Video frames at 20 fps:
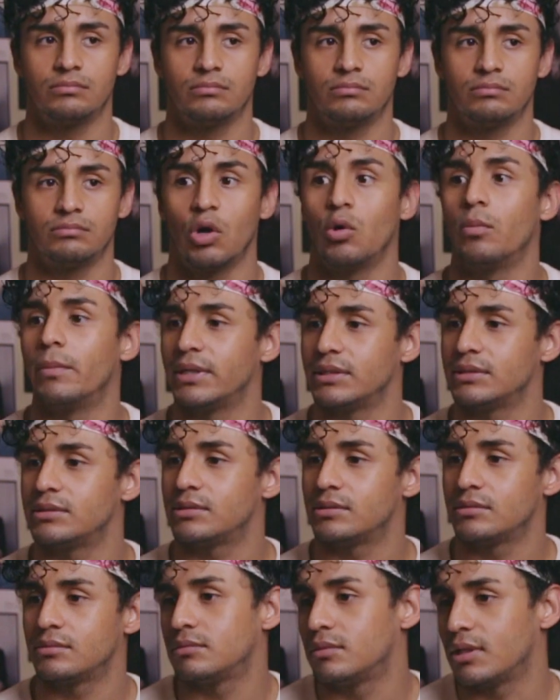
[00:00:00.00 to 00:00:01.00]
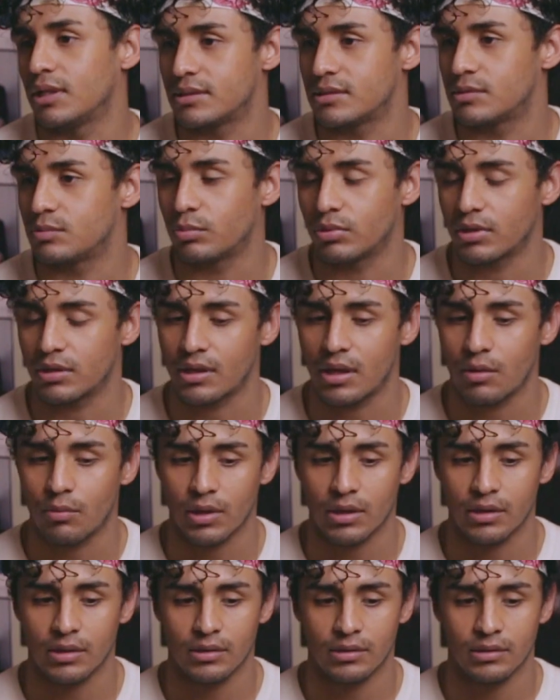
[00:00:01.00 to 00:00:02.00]
moment, let's put it that
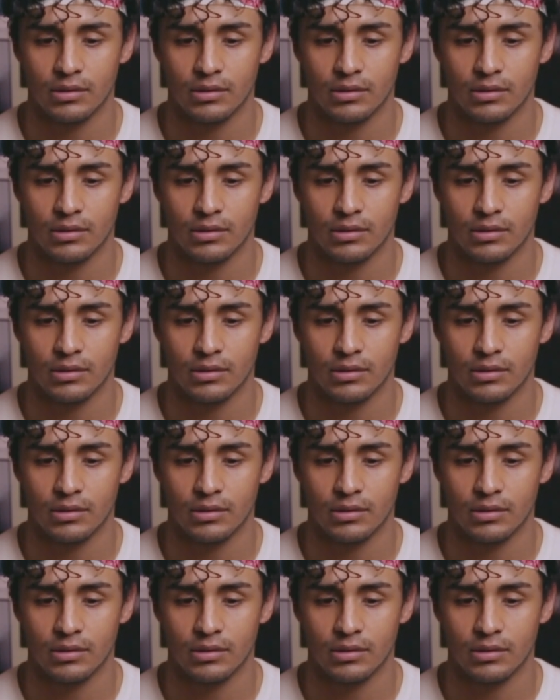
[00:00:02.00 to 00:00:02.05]
way.